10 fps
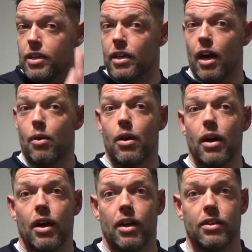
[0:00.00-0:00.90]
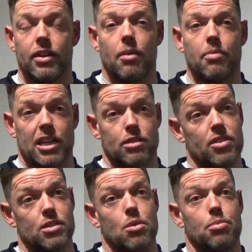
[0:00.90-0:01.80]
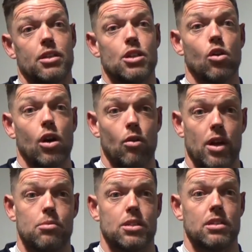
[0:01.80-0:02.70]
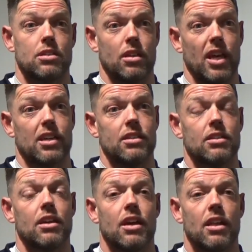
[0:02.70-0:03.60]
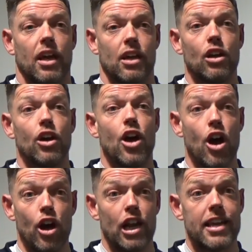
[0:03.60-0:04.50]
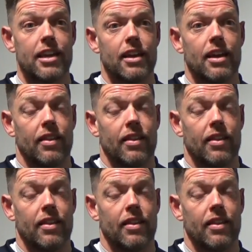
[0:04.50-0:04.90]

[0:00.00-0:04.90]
you know, and um, that's the reason we bring the young goalkeepers in, so they can they can learn early.